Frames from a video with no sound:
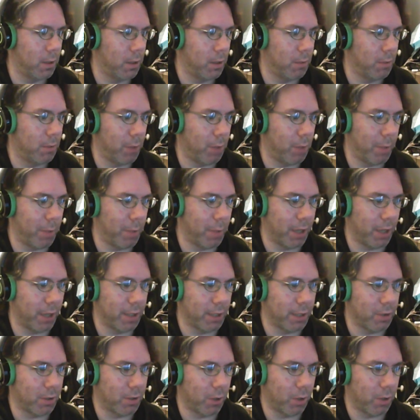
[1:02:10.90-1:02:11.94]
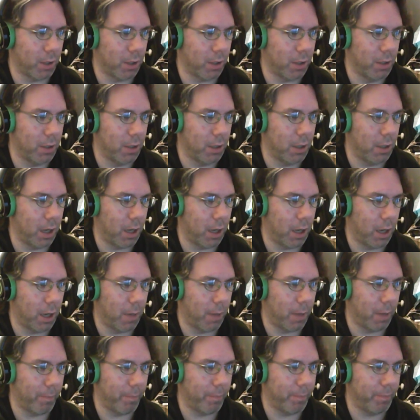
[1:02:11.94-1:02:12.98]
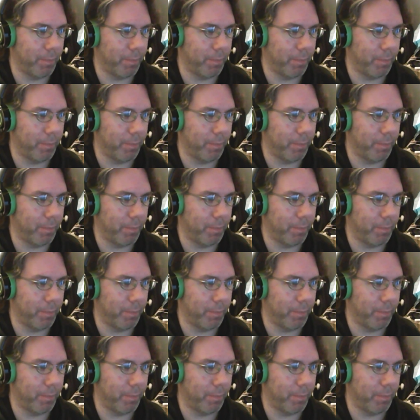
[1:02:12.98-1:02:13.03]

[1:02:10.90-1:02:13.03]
But I'll be on Discord. I'm